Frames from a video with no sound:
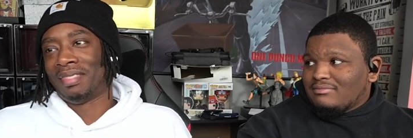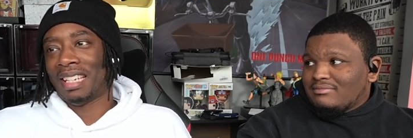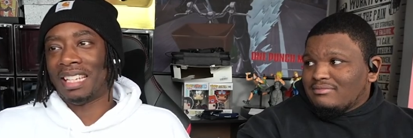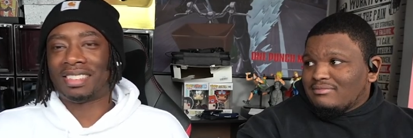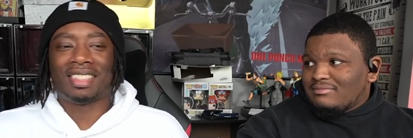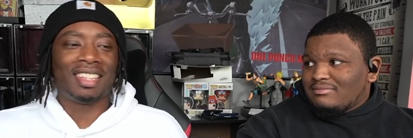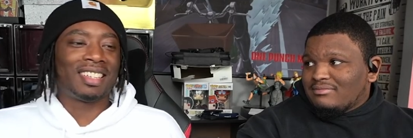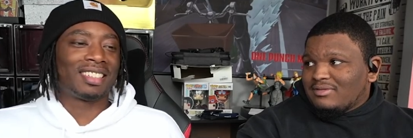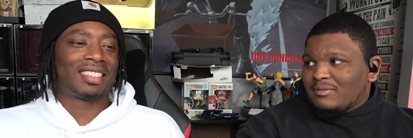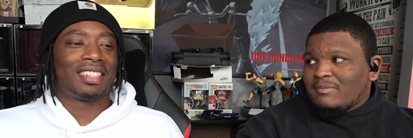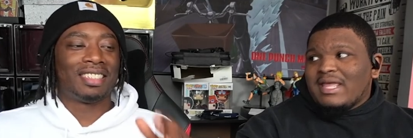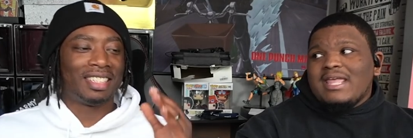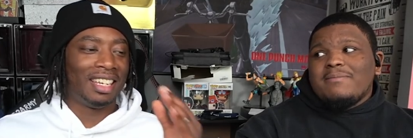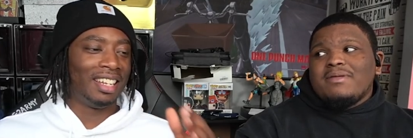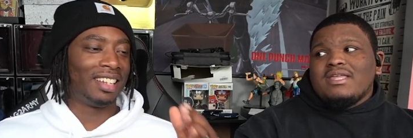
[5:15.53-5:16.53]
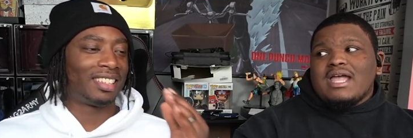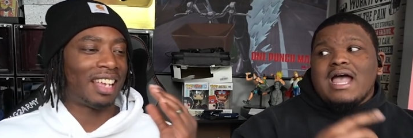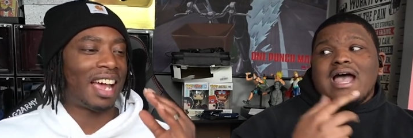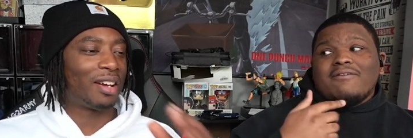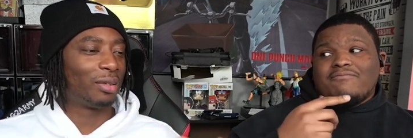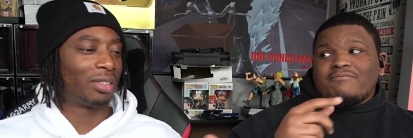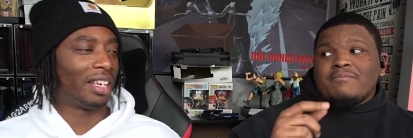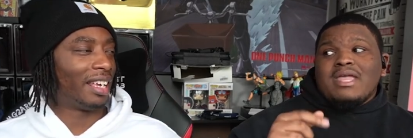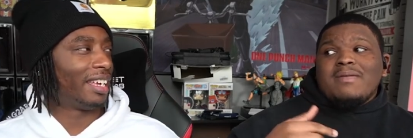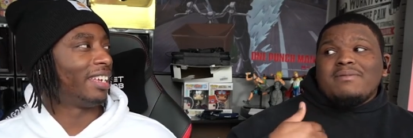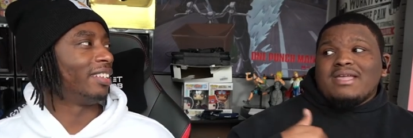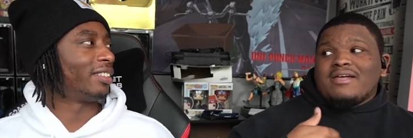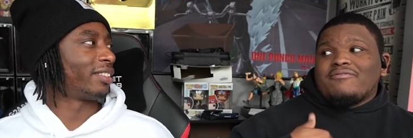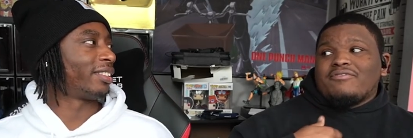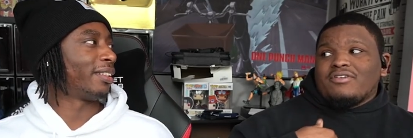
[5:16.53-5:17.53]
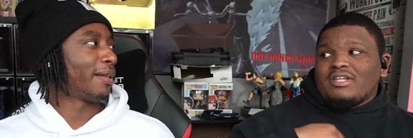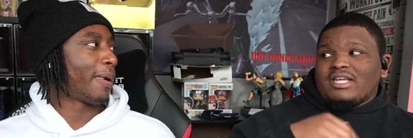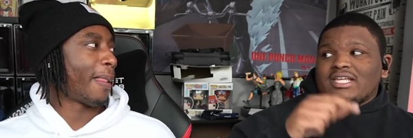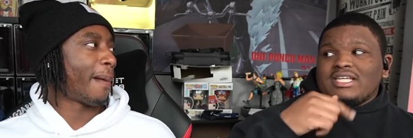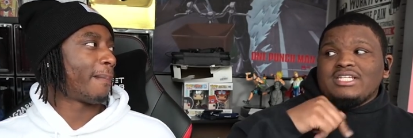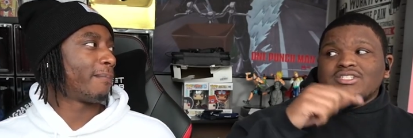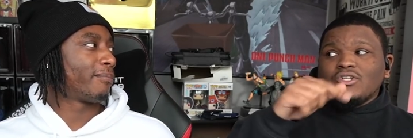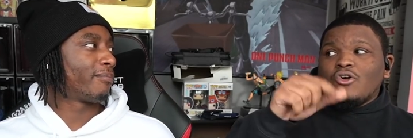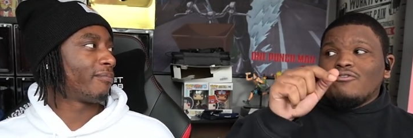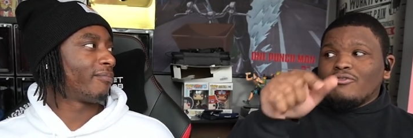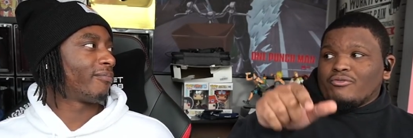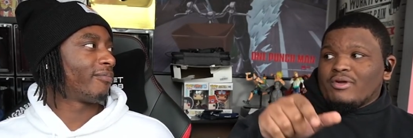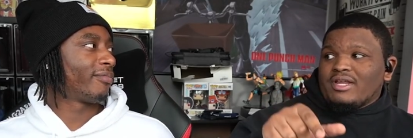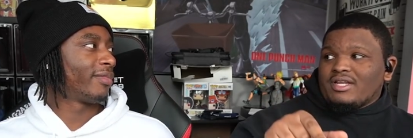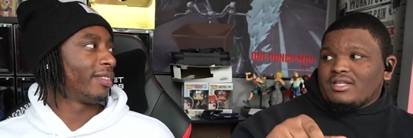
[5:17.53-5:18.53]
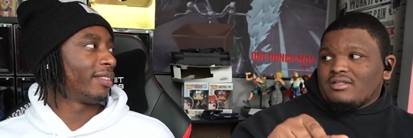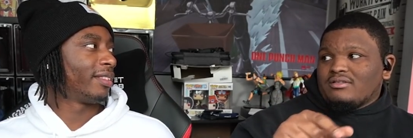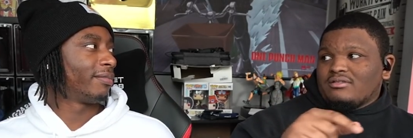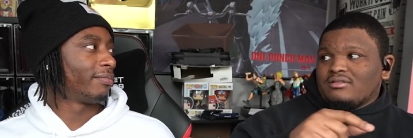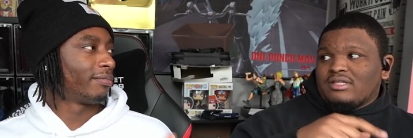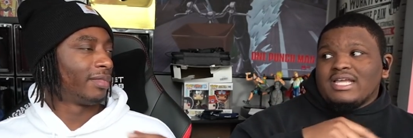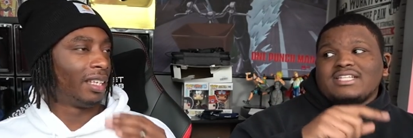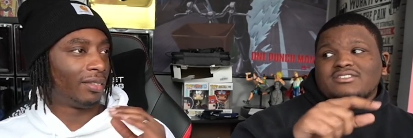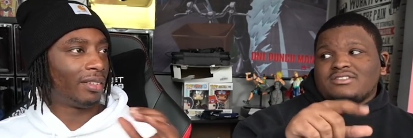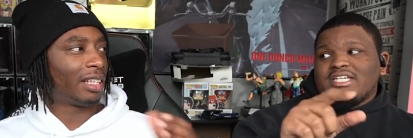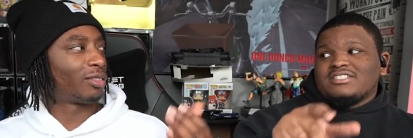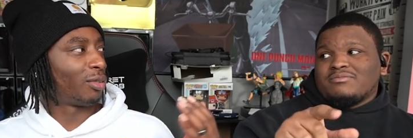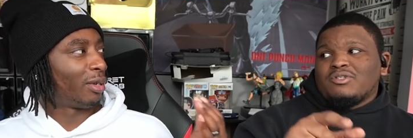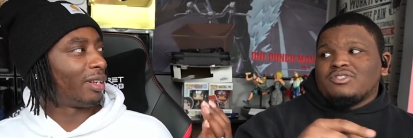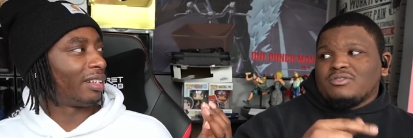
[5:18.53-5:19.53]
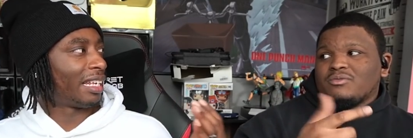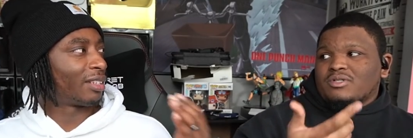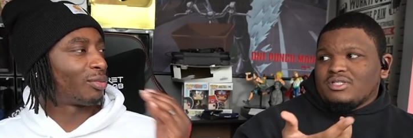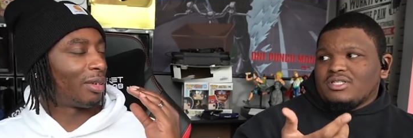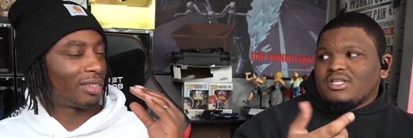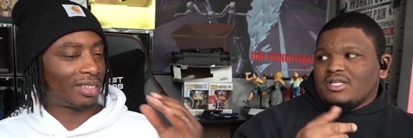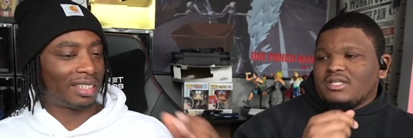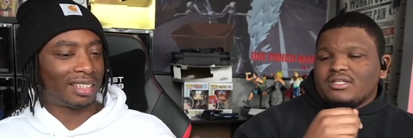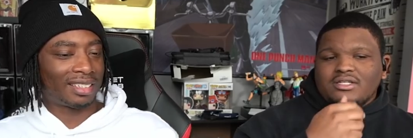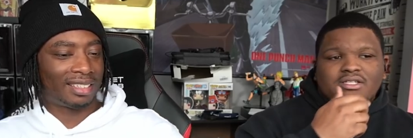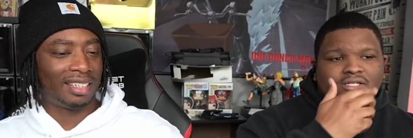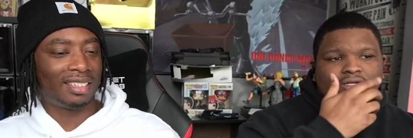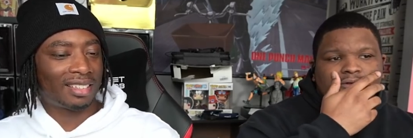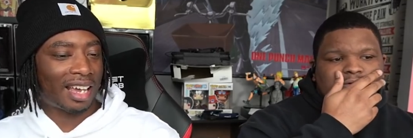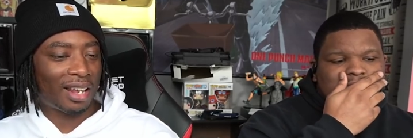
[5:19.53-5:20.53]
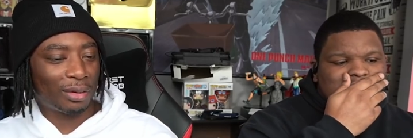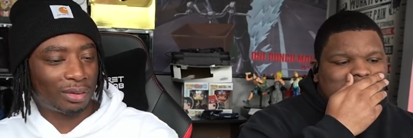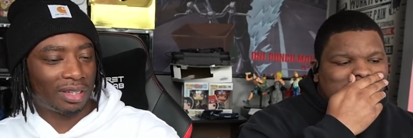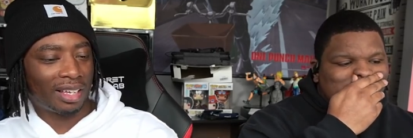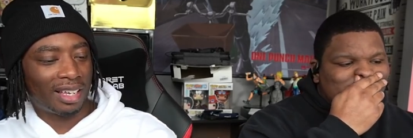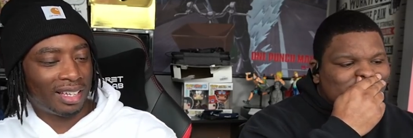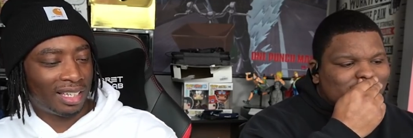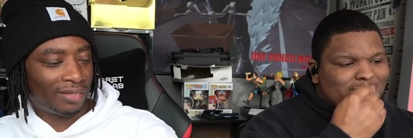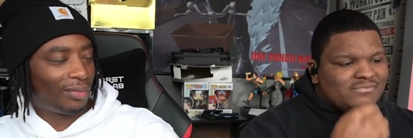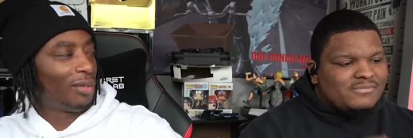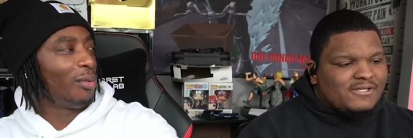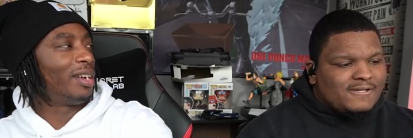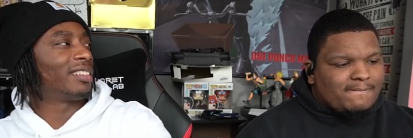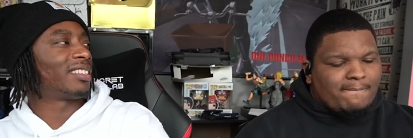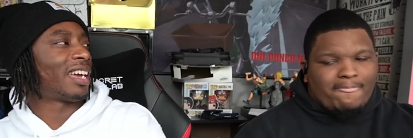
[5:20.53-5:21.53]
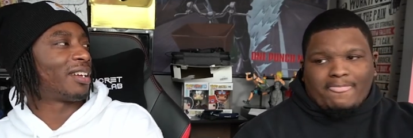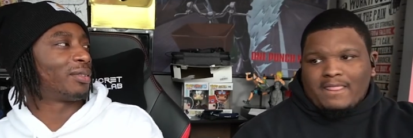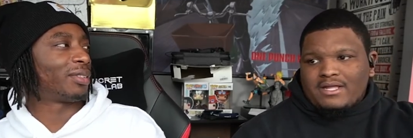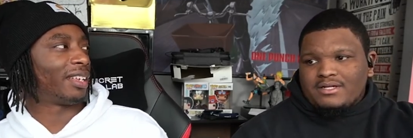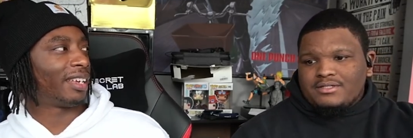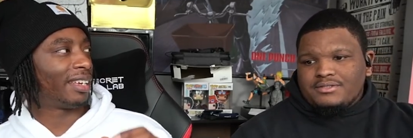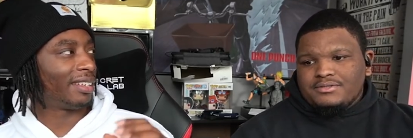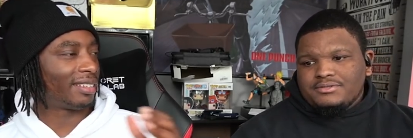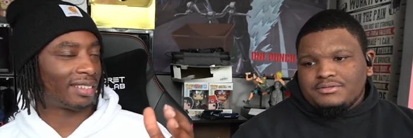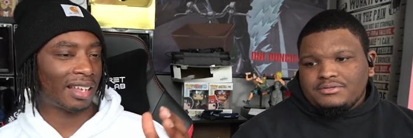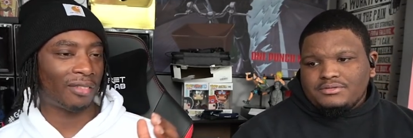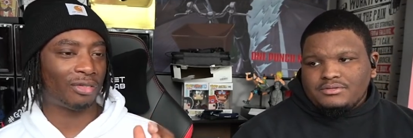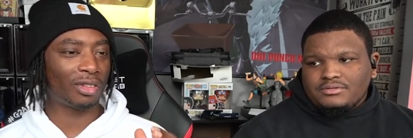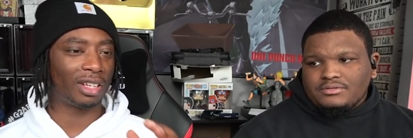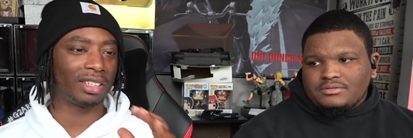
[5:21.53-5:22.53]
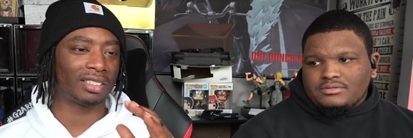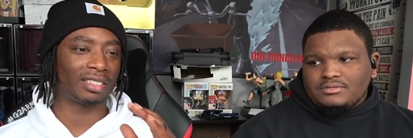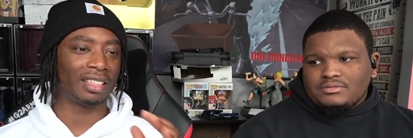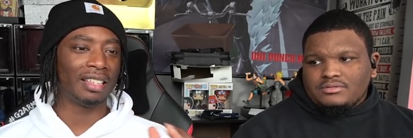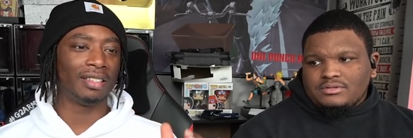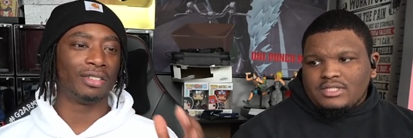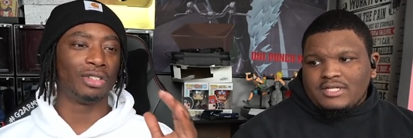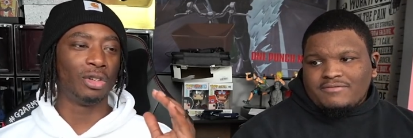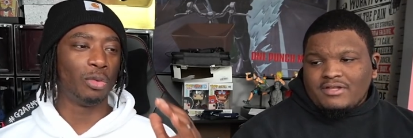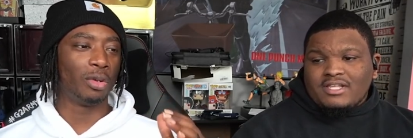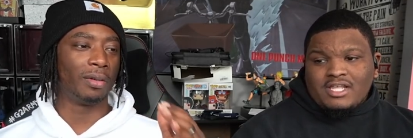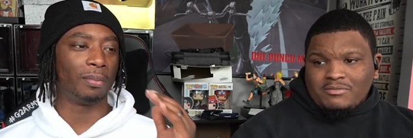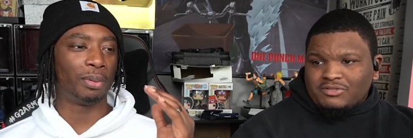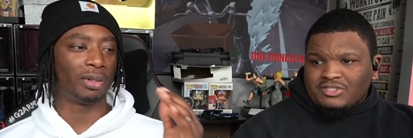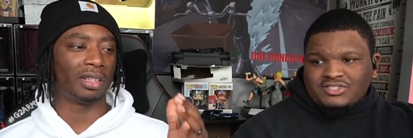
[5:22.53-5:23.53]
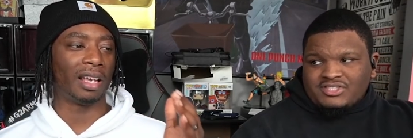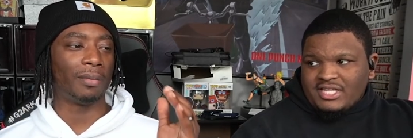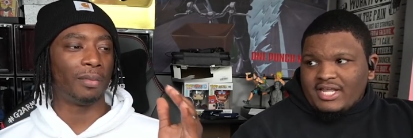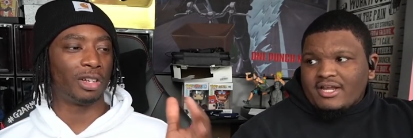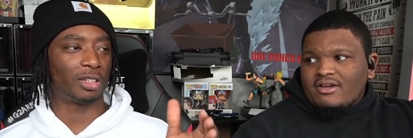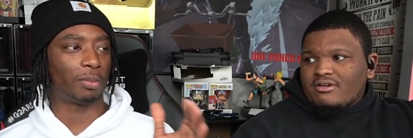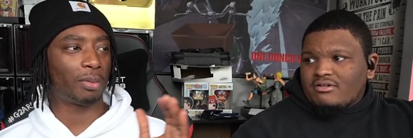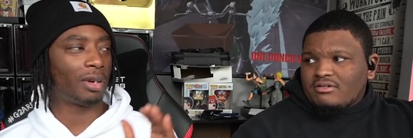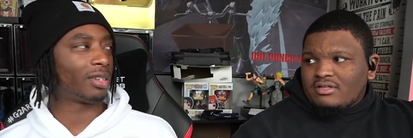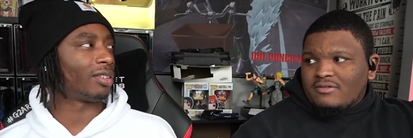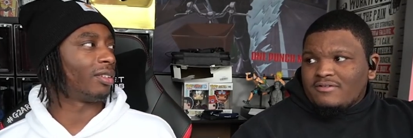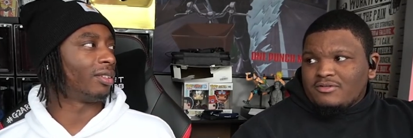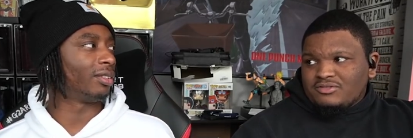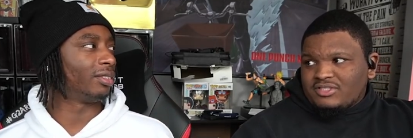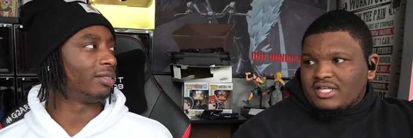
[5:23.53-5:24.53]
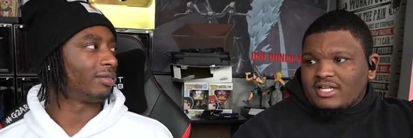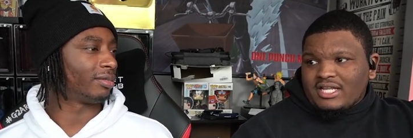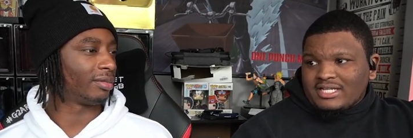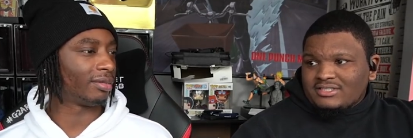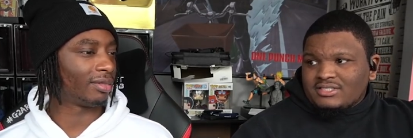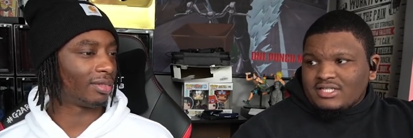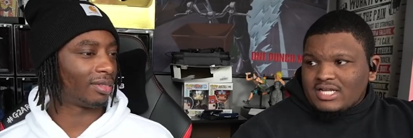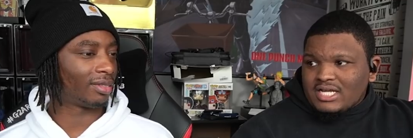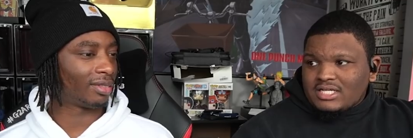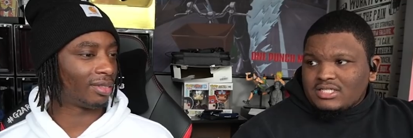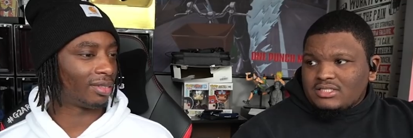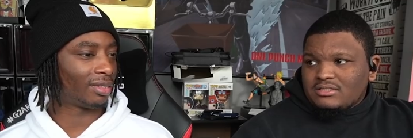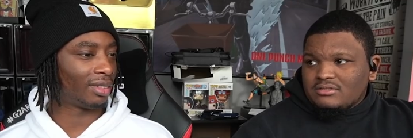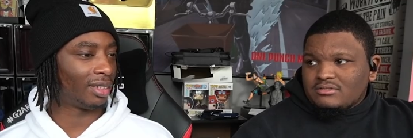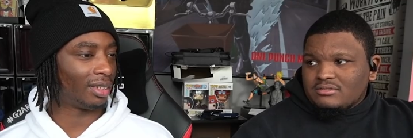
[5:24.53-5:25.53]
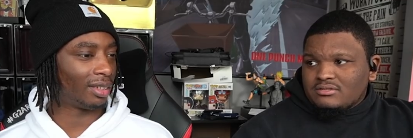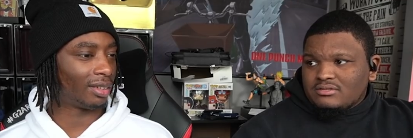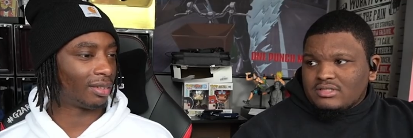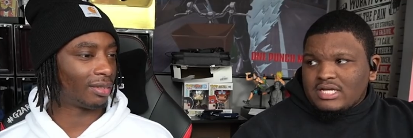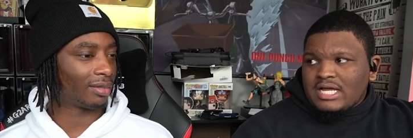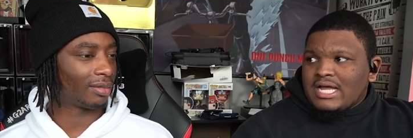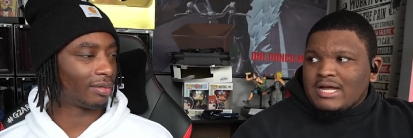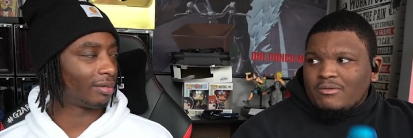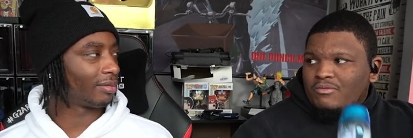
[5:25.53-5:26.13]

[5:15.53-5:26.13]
Speaker 1: I think it's because titled the maybe ace. I feel like he's overrated. That's that's, that's what, I, that's what I'm saying. Because
Speaker 2: he titled yeah. the ace. If he wasn't titled the ace, I feel like if he, he was just there, if he was
Speaker 1: there like Tanaka, yeah, I